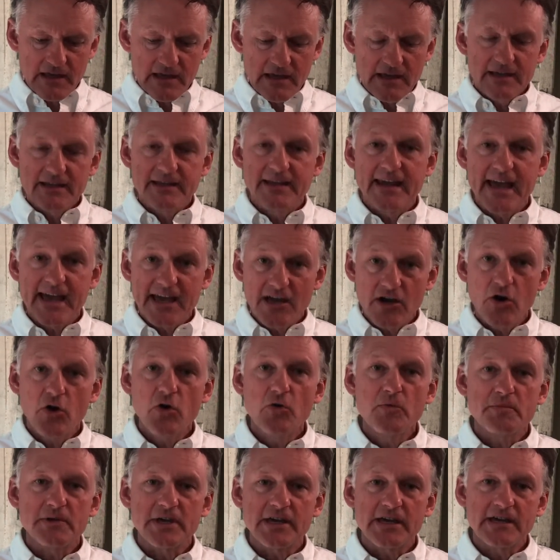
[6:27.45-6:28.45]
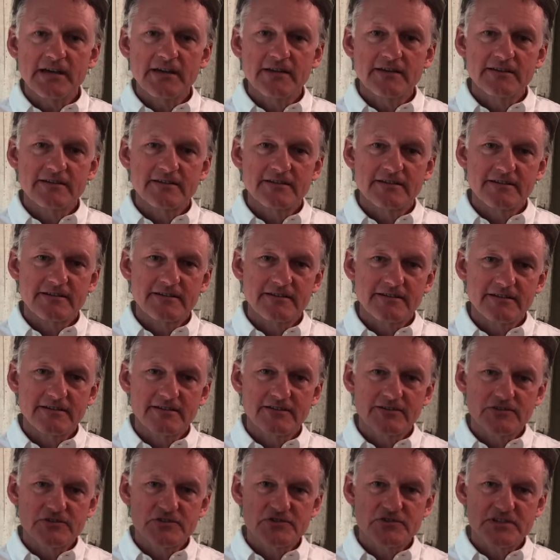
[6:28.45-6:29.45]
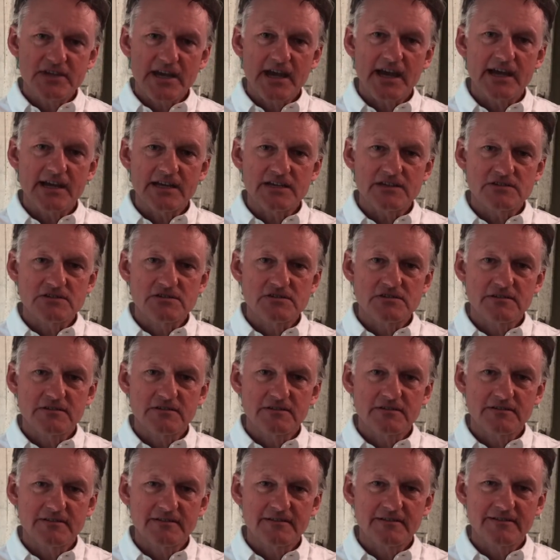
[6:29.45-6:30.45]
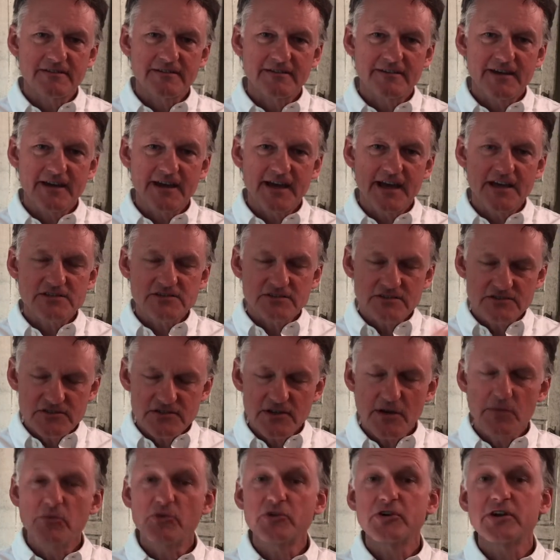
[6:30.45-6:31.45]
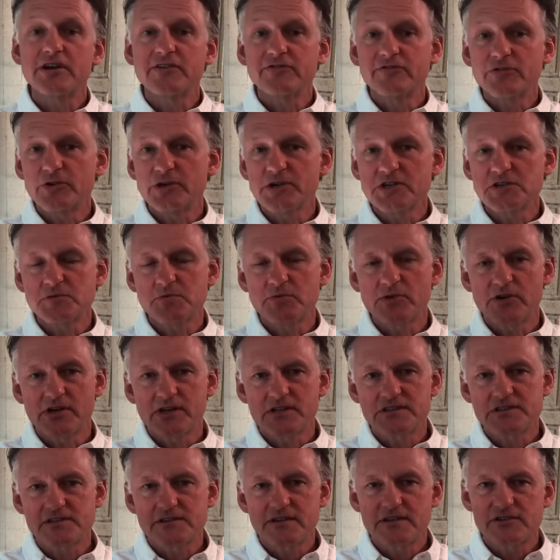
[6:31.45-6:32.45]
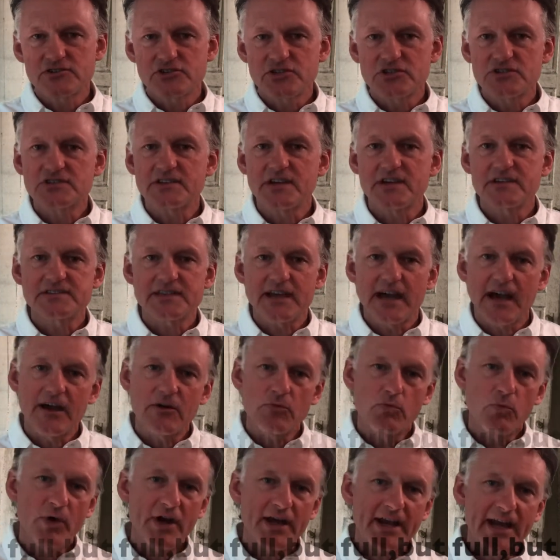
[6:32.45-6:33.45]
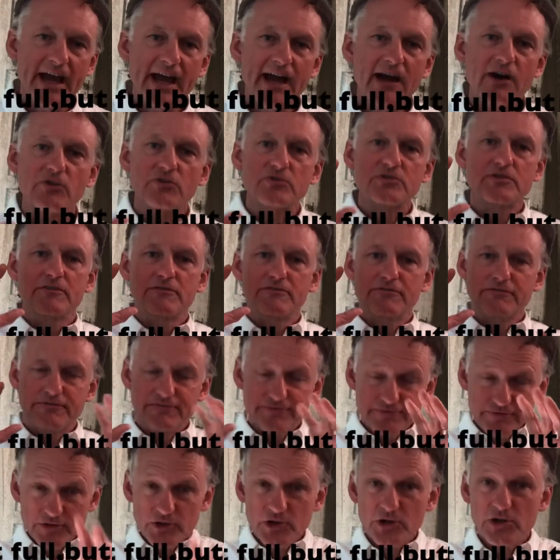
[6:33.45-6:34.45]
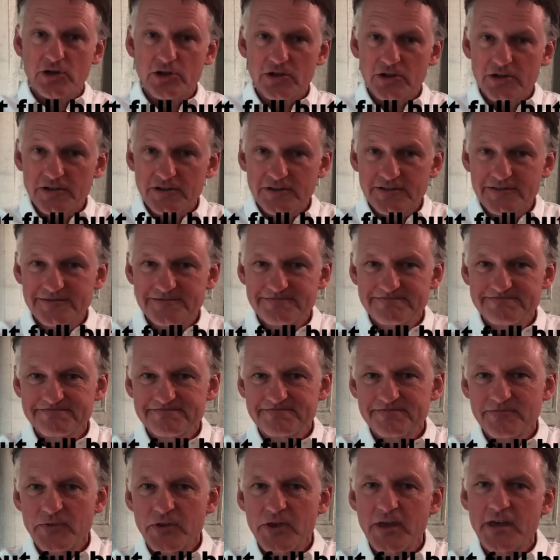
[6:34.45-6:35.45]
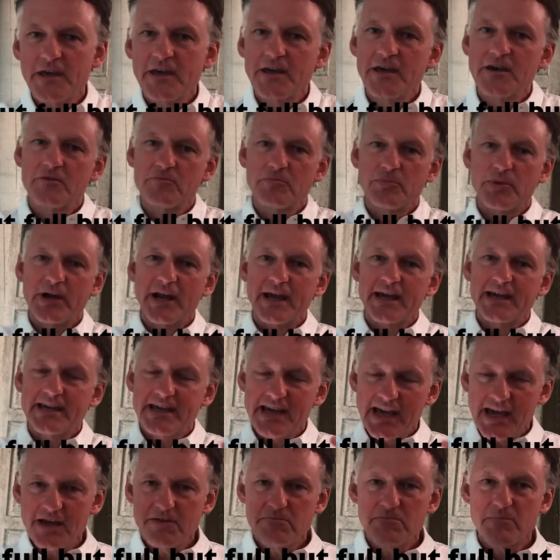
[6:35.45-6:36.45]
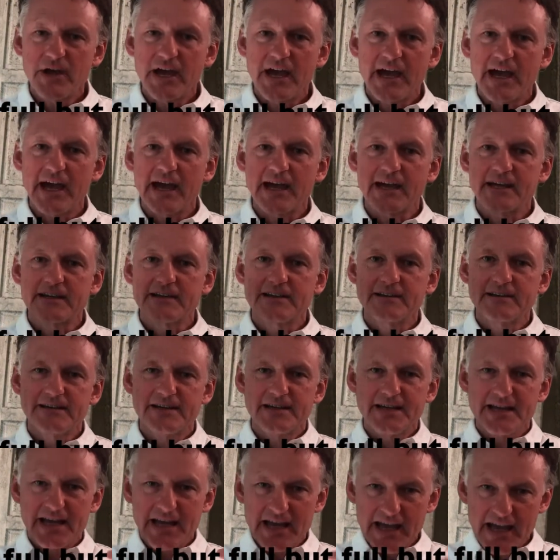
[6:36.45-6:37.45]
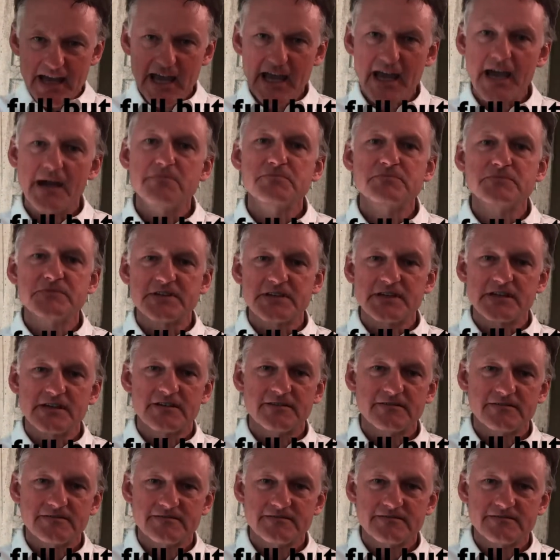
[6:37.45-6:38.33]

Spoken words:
Naomi says, as a summary of her experience, she says, I went out full, but I came back empty.